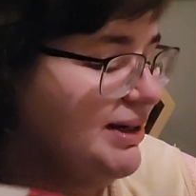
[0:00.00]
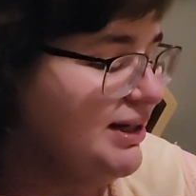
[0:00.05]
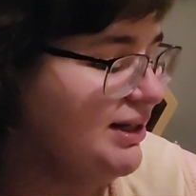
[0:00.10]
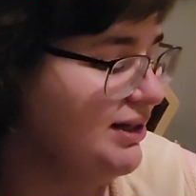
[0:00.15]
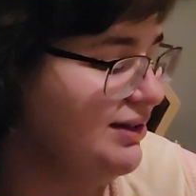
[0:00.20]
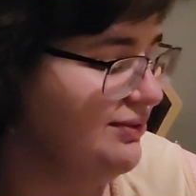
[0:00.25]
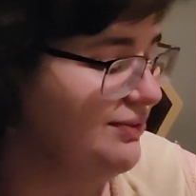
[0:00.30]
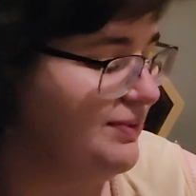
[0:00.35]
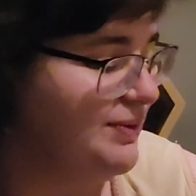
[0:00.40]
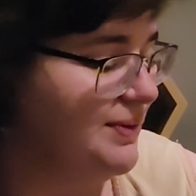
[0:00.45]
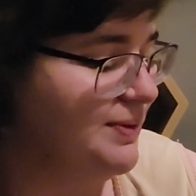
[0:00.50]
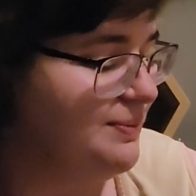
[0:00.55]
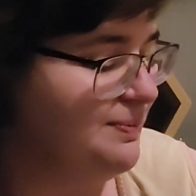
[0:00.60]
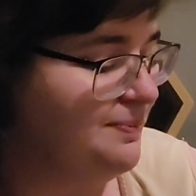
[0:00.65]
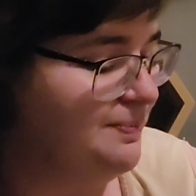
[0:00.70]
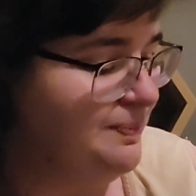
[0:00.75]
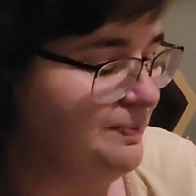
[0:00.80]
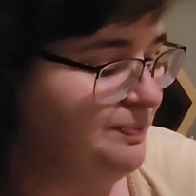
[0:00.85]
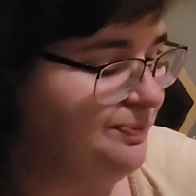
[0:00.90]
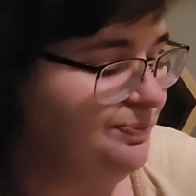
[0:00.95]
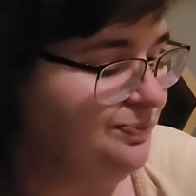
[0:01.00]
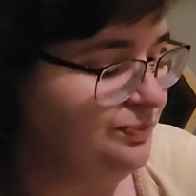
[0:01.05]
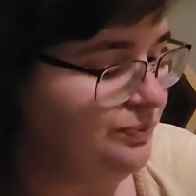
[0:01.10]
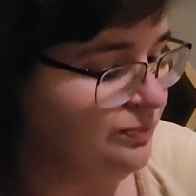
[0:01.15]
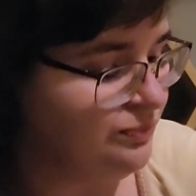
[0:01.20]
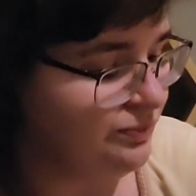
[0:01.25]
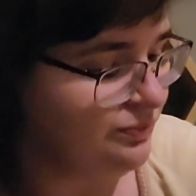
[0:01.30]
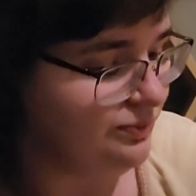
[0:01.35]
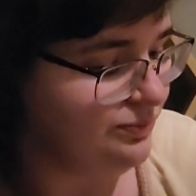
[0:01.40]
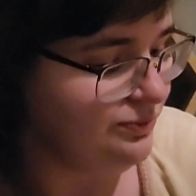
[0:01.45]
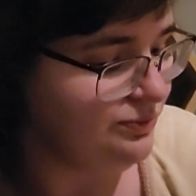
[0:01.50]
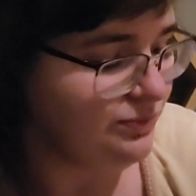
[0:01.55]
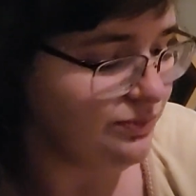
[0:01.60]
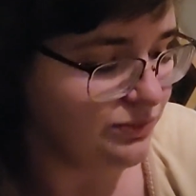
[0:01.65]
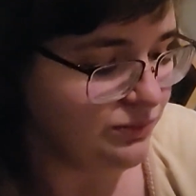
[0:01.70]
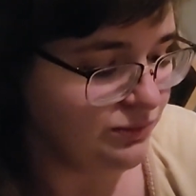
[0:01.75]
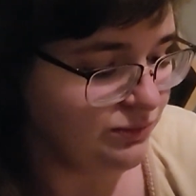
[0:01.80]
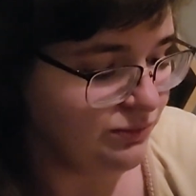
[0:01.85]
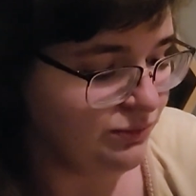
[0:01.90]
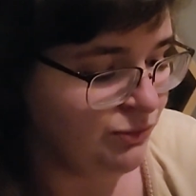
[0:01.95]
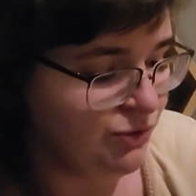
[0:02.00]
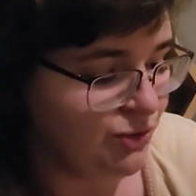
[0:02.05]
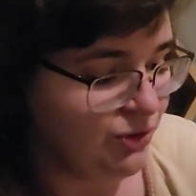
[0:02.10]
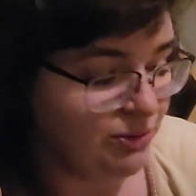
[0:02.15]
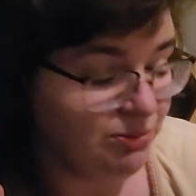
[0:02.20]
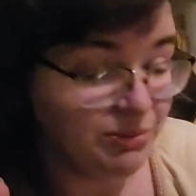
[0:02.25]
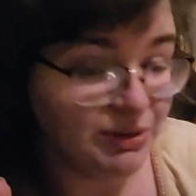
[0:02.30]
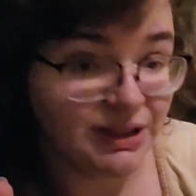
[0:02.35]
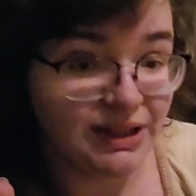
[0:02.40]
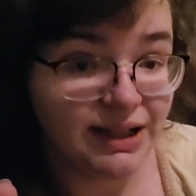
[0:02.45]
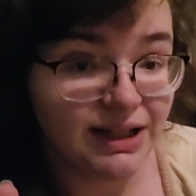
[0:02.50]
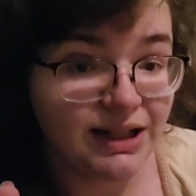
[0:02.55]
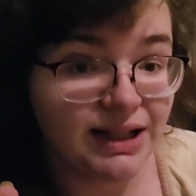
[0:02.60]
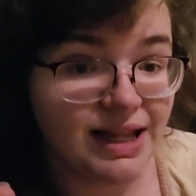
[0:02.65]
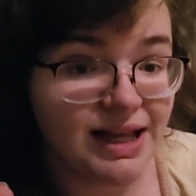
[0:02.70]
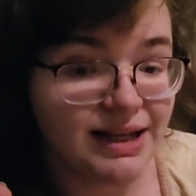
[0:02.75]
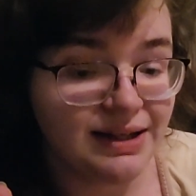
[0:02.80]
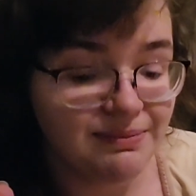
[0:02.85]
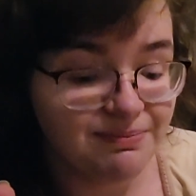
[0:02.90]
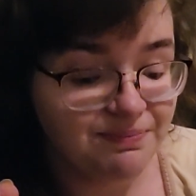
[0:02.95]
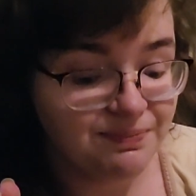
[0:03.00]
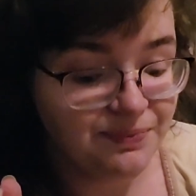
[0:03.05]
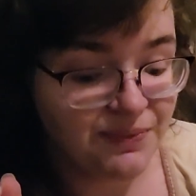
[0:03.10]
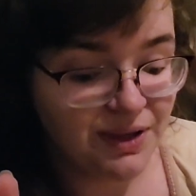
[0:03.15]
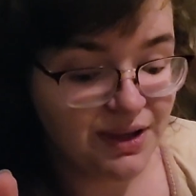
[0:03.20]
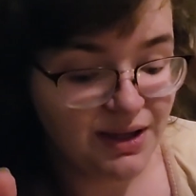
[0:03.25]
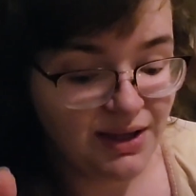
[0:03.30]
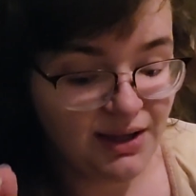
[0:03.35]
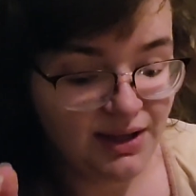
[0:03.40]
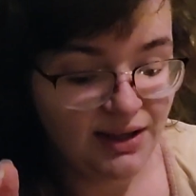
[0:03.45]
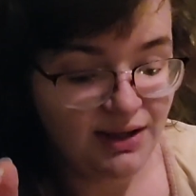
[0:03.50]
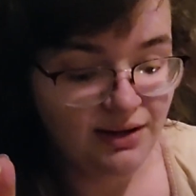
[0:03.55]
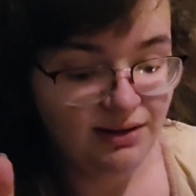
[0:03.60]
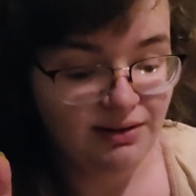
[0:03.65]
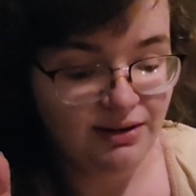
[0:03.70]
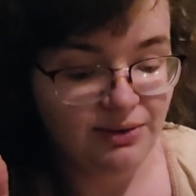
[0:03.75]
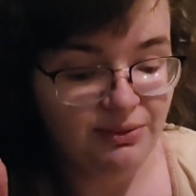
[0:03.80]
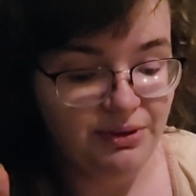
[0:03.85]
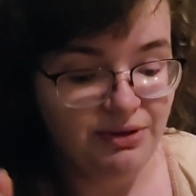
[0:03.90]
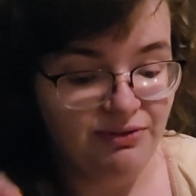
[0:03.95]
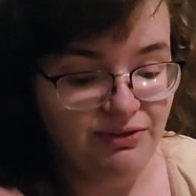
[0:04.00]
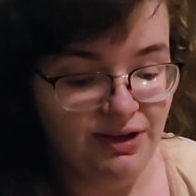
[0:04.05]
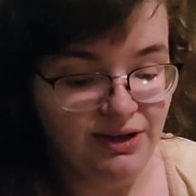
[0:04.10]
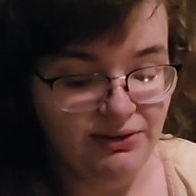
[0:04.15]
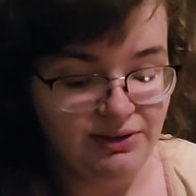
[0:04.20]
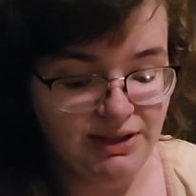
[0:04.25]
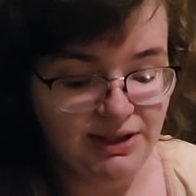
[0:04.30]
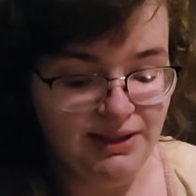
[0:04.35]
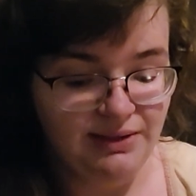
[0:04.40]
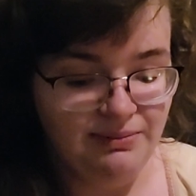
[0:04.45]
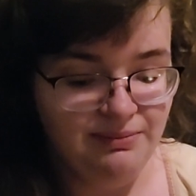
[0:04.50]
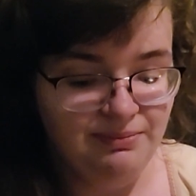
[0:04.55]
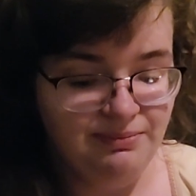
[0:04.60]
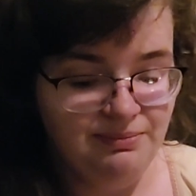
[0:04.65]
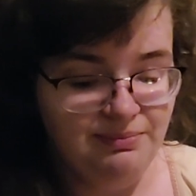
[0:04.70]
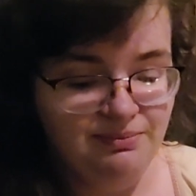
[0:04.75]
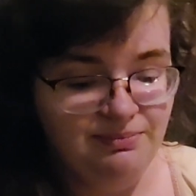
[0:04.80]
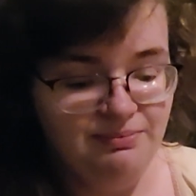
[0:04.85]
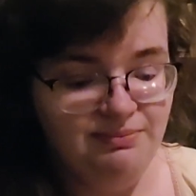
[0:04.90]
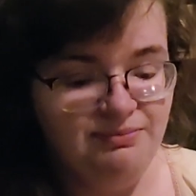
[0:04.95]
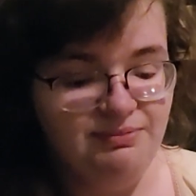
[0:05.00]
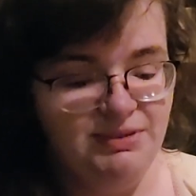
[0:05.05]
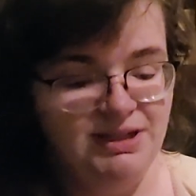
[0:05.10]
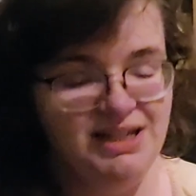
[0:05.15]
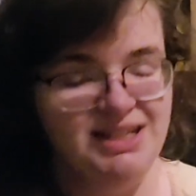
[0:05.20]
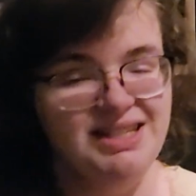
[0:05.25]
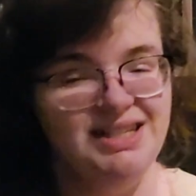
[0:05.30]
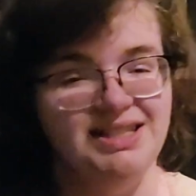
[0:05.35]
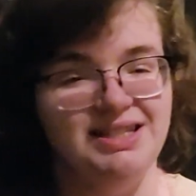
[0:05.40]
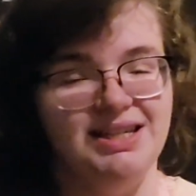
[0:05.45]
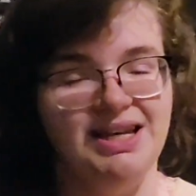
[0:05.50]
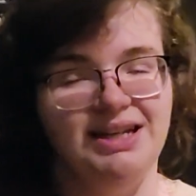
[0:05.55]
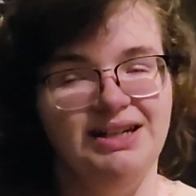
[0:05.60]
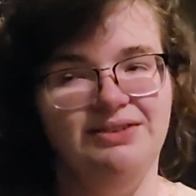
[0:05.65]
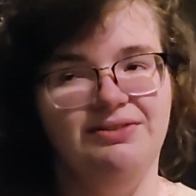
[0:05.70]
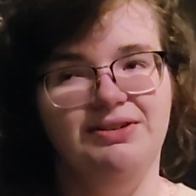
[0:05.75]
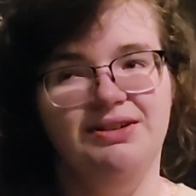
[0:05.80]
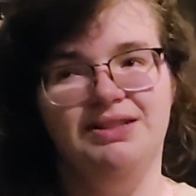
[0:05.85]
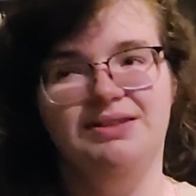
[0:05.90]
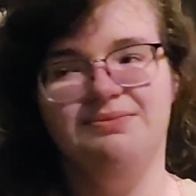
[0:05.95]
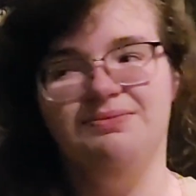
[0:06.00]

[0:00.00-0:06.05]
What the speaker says: my knives. So I'm really glad that we found that, because it's kind of a